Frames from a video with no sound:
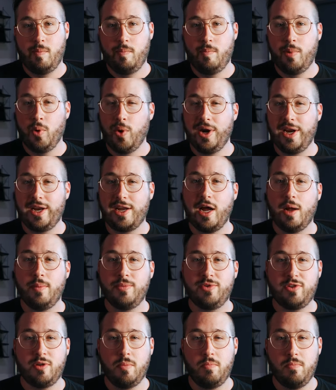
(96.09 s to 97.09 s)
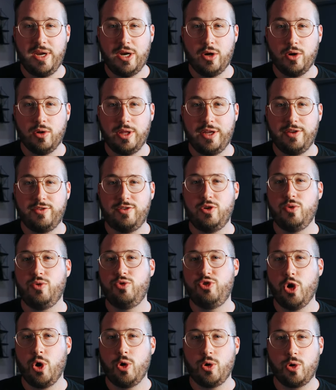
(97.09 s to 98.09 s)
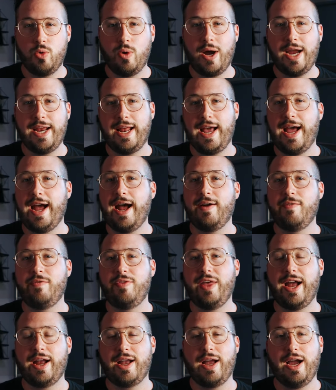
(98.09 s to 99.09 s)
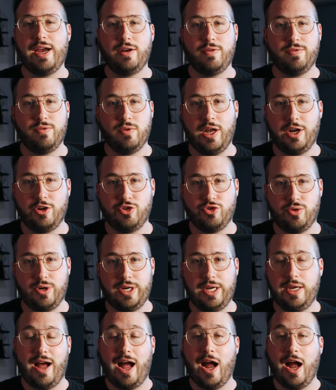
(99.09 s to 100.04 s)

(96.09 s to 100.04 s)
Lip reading: But when it comes to mirrorless, you don't quite have that kind of luxury.